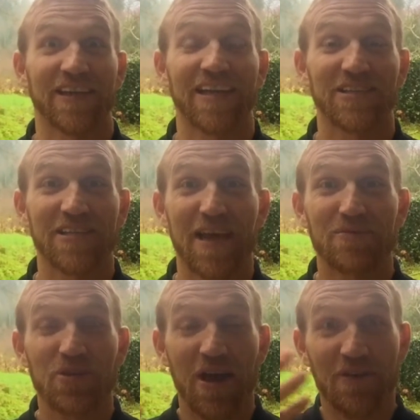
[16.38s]
kind of
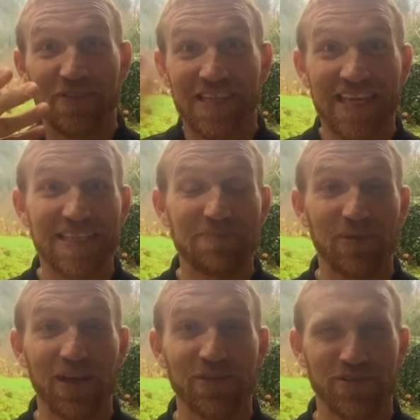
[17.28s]
snaps you out of it, takes the
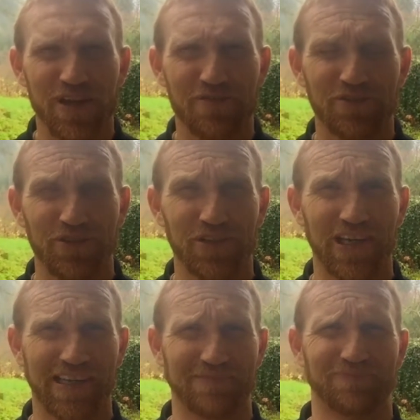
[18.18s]
blinders off, and you're
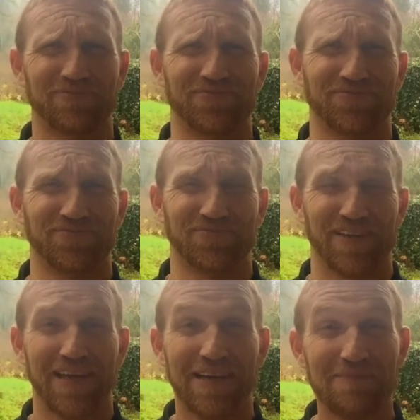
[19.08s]
like,
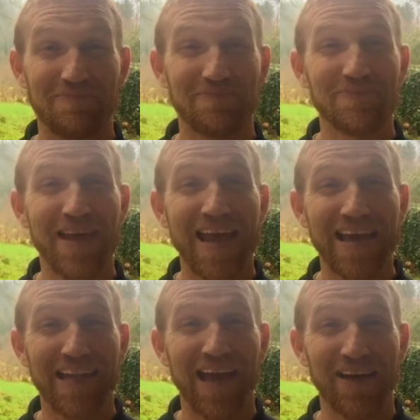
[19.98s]

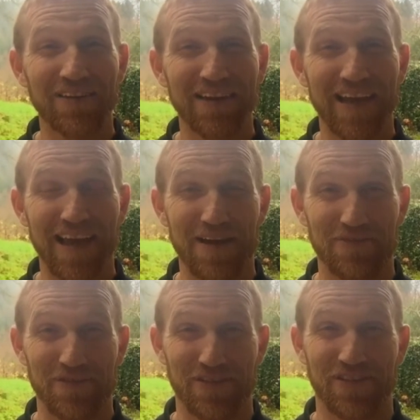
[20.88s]
man, how did I
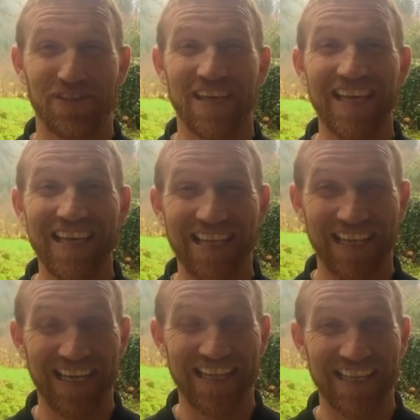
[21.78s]
ever think
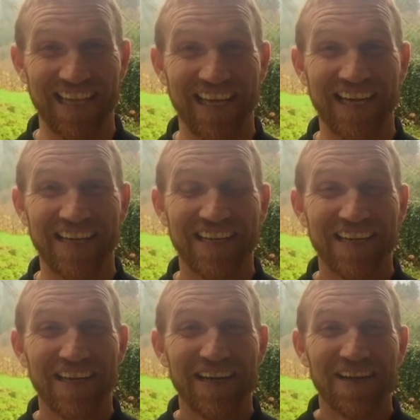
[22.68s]
like that?
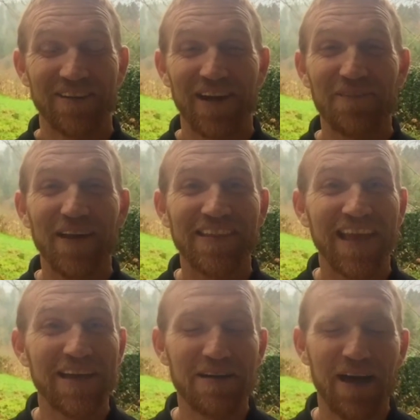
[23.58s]
Right? I've had
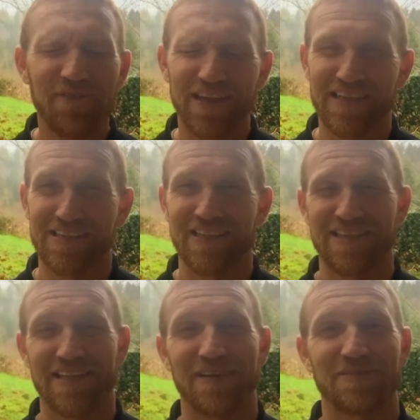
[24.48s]
that
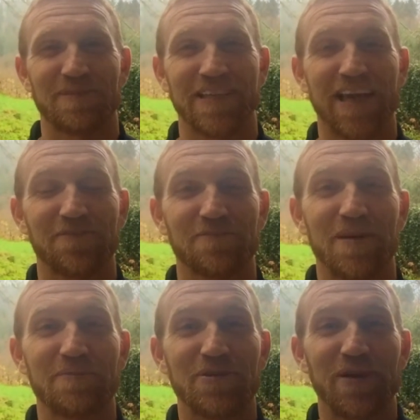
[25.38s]
tons of times in my life, and
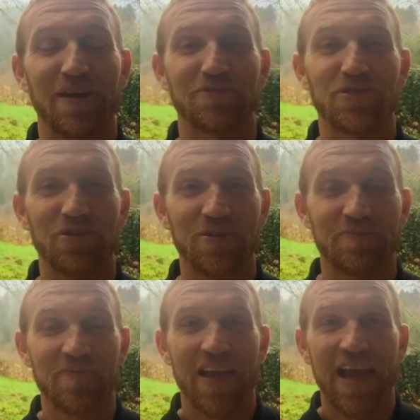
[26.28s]
maybe you have too.
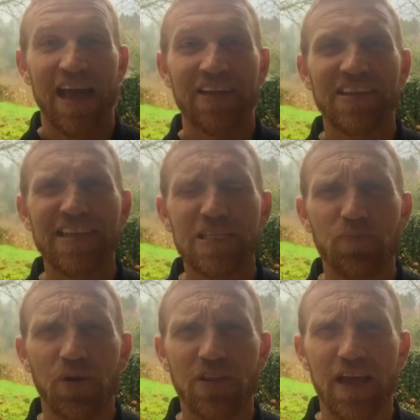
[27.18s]
And I think that's
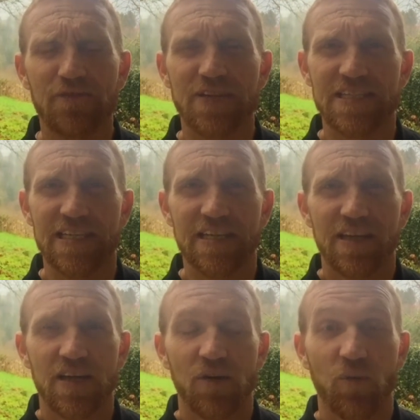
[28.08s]
part of life, isn't it?
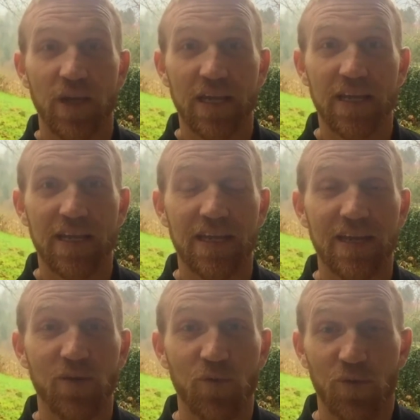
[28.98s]

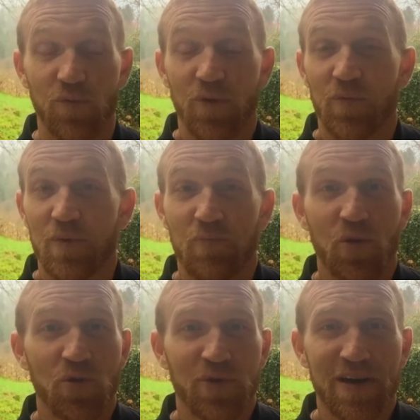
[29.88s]
When we're
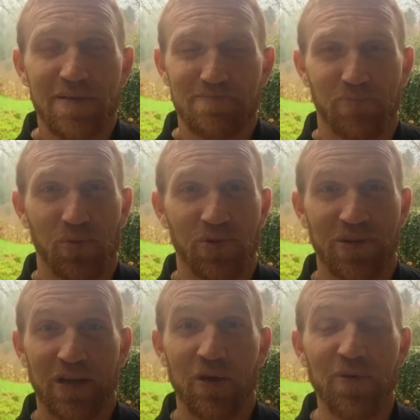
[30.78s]
born, we're not
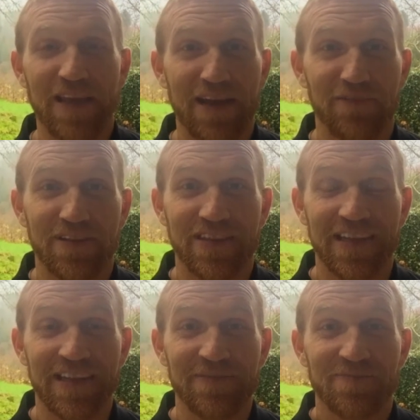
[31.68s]
born knowing
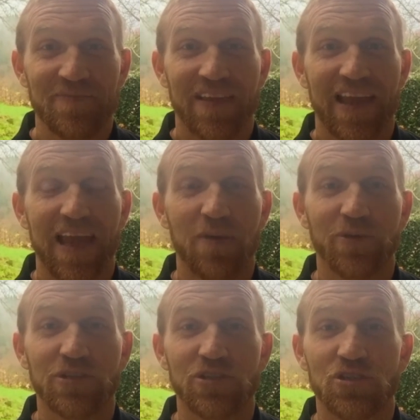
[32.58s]
everything, and
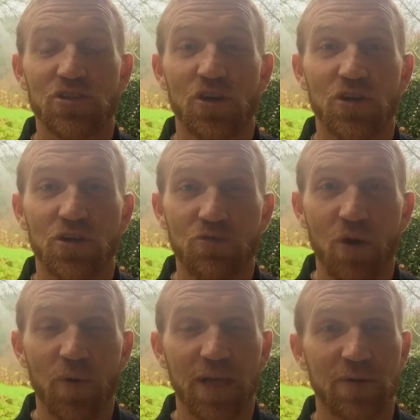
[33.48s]
we just start
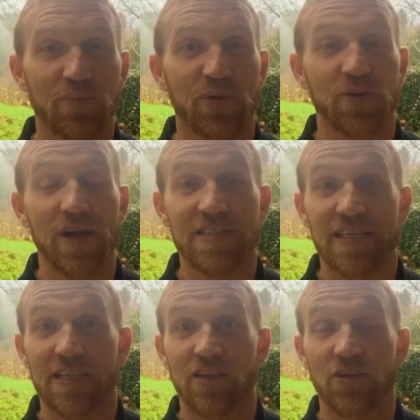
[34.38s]
growing and
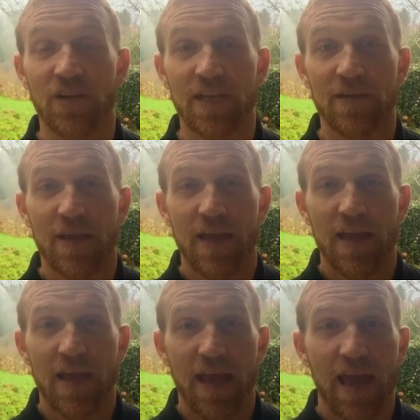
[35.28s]
progressing and learning,
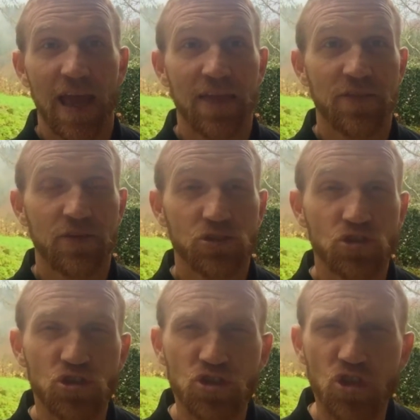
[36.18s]
and there's
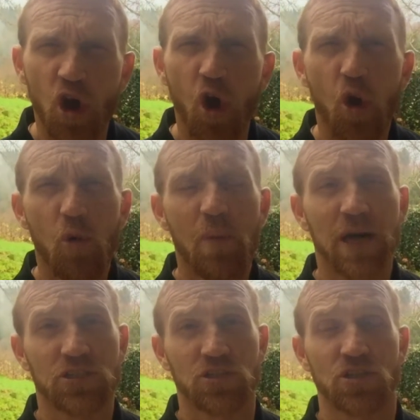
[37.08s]
so
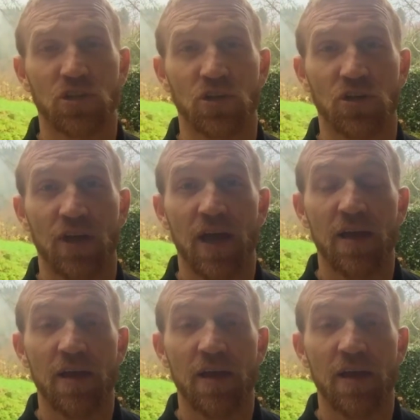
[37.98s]
much to learn.